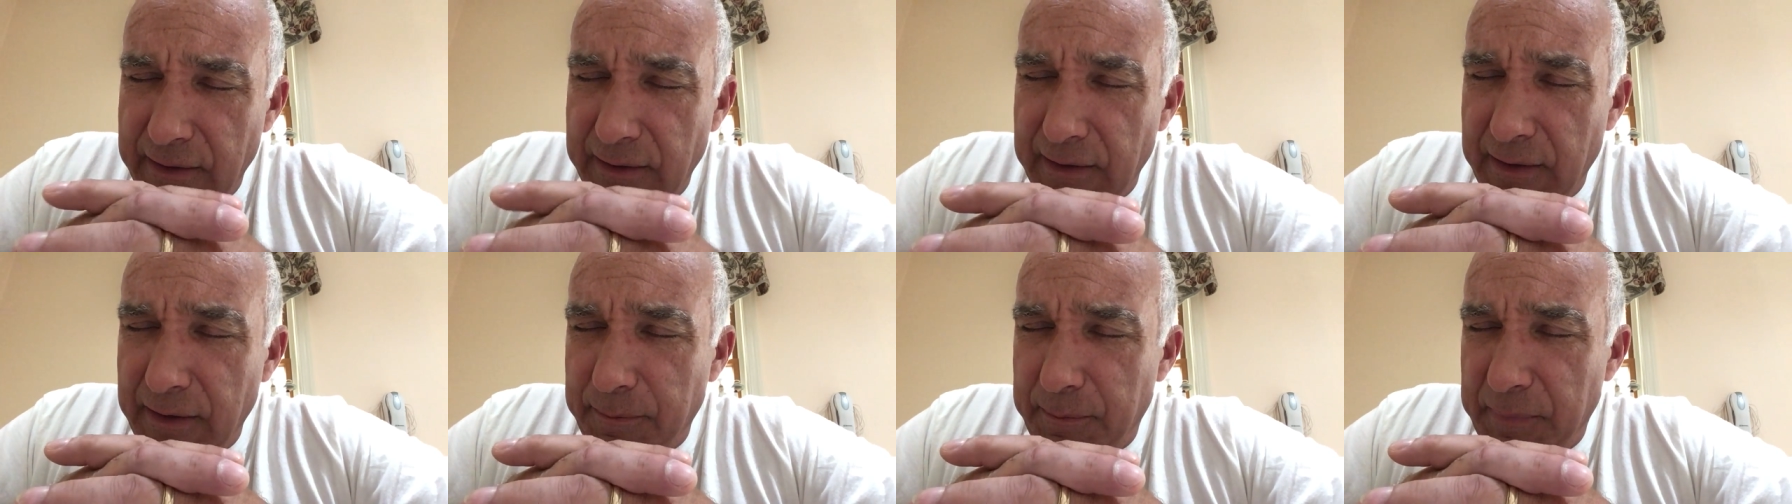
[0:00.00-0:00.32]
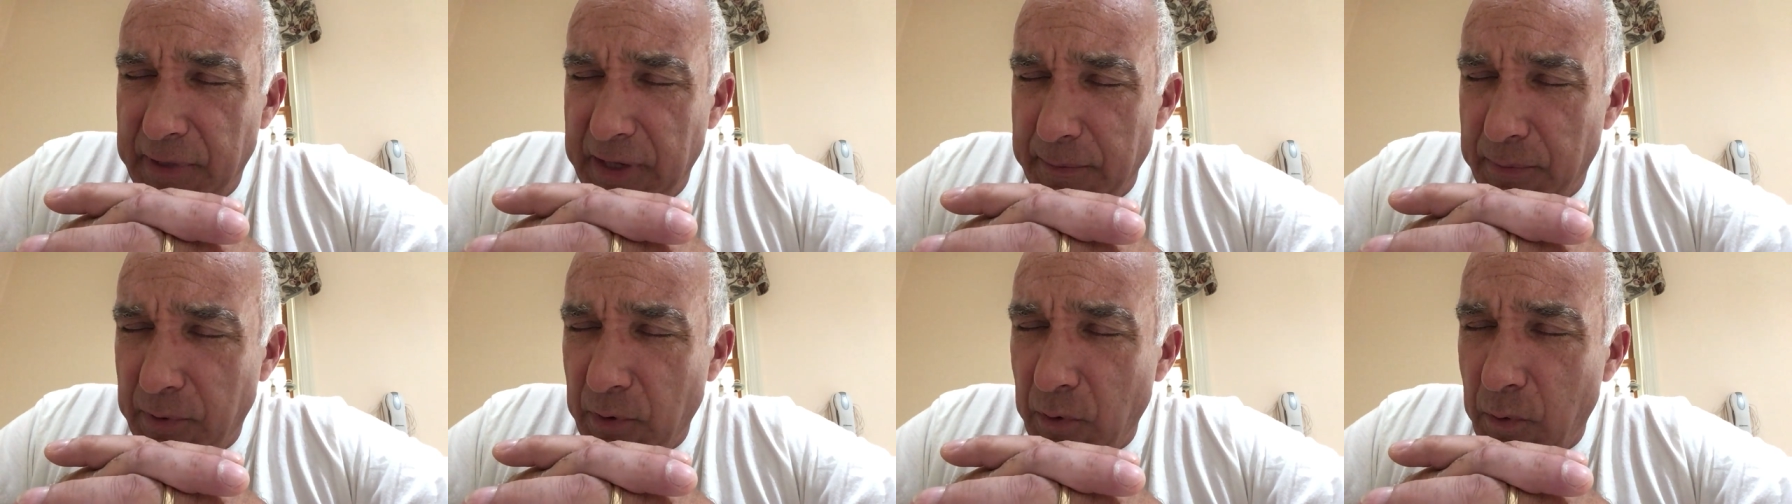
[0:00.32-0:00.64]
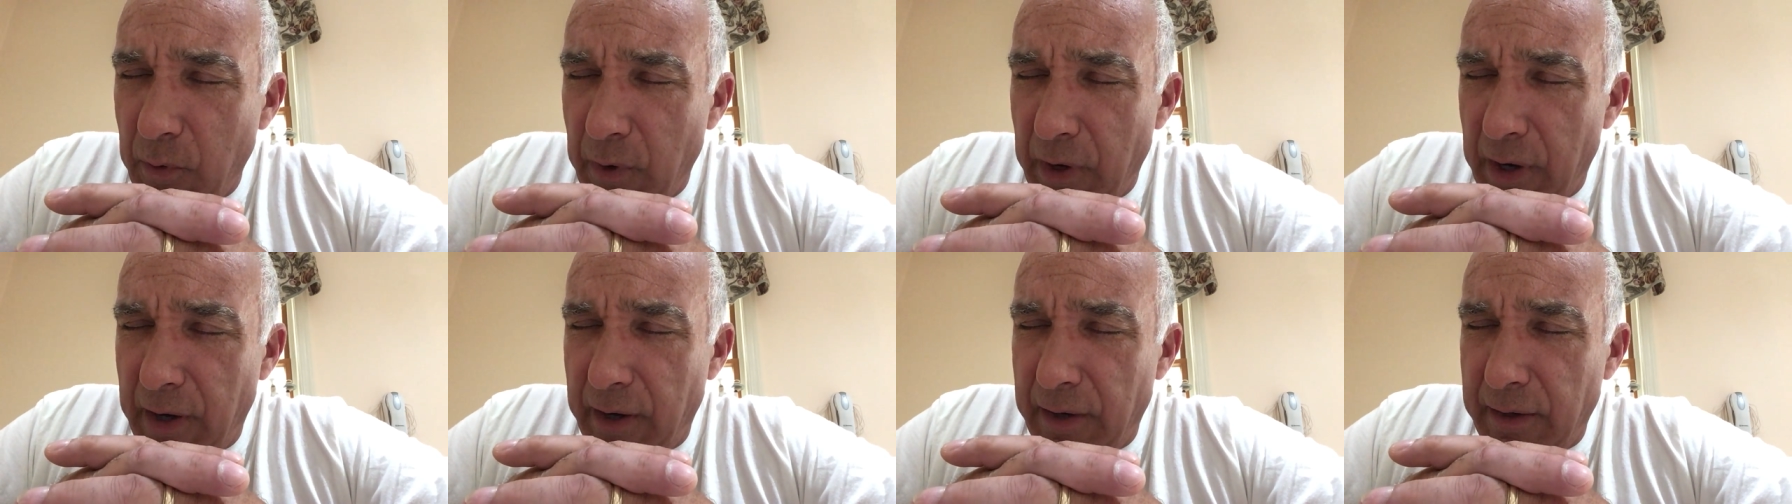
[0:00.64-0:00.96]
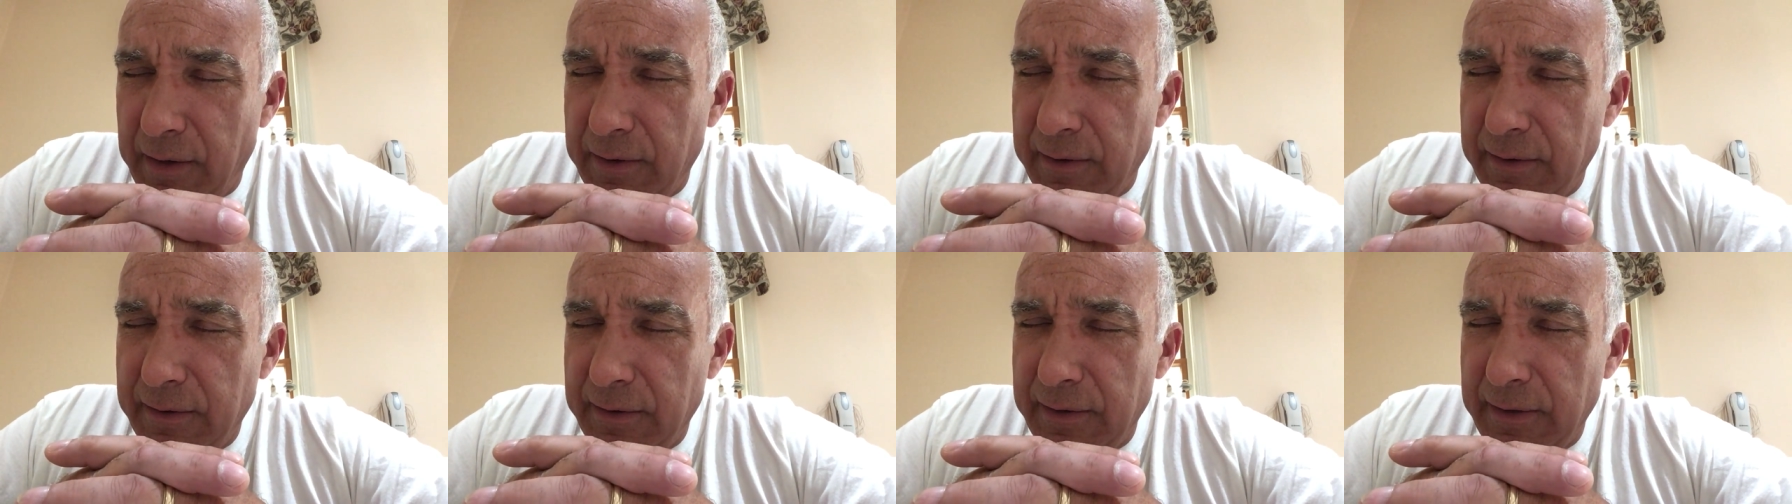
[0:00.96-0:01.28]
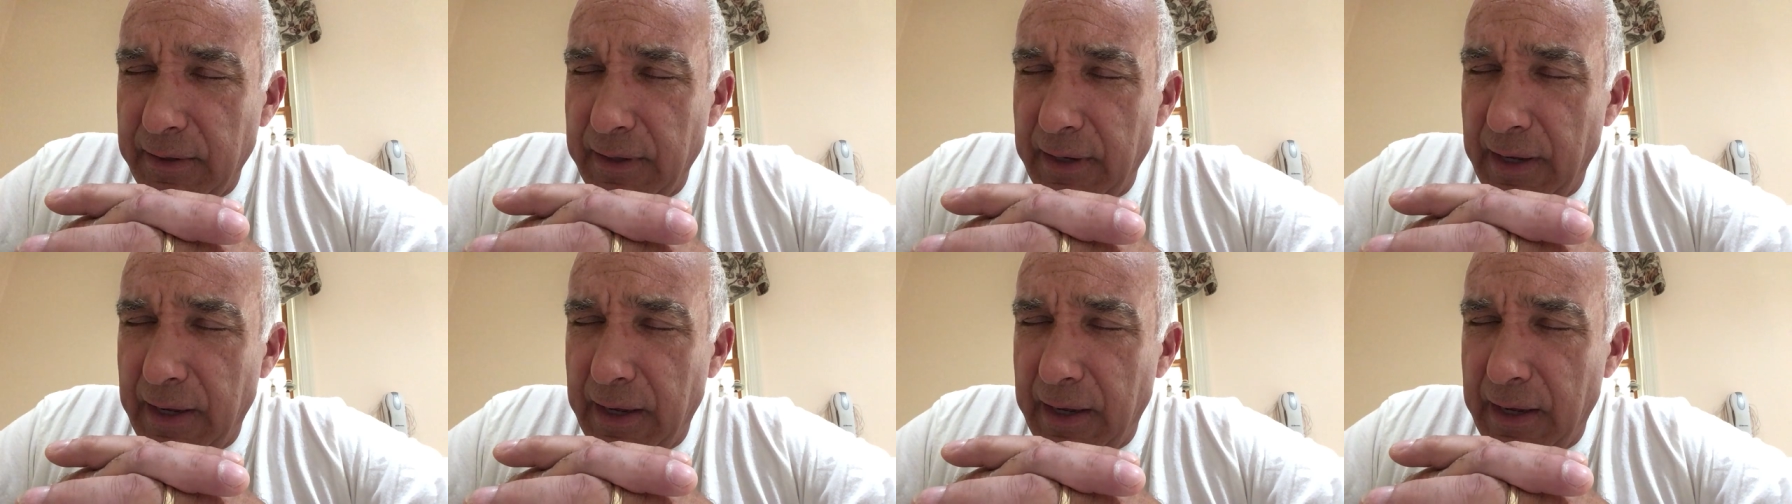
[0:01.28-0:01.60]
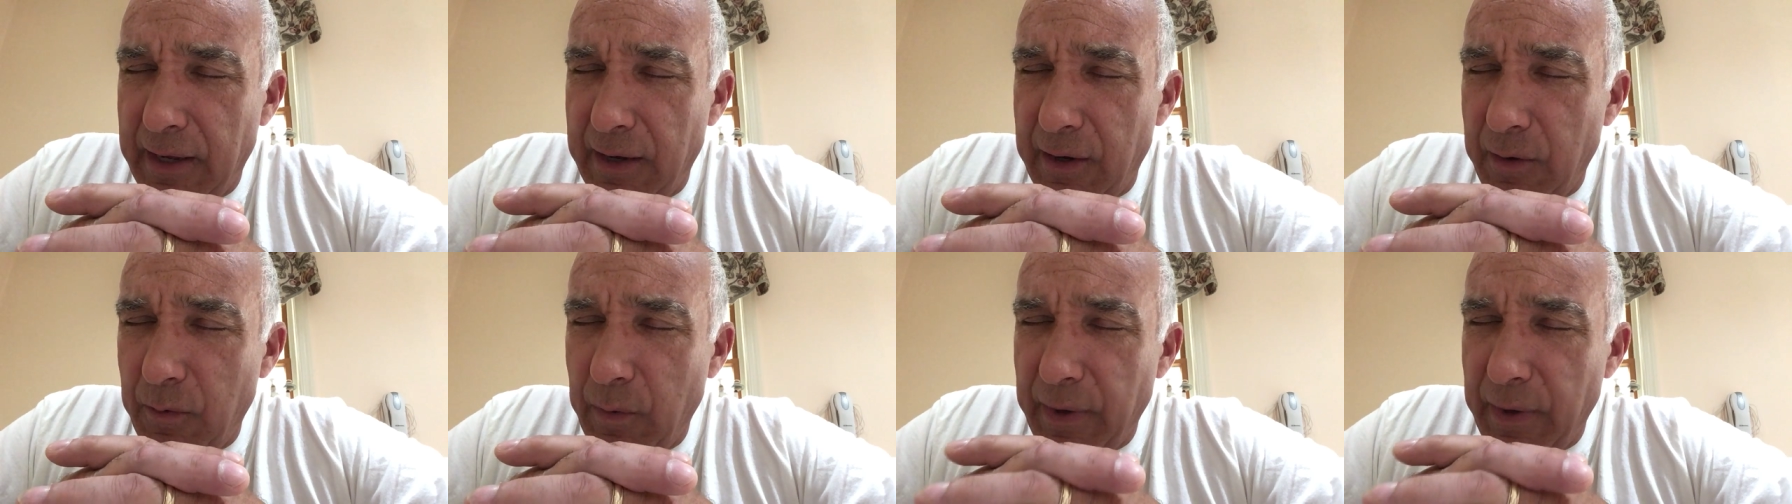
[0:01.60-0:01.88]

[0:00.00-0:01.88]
the people were uh,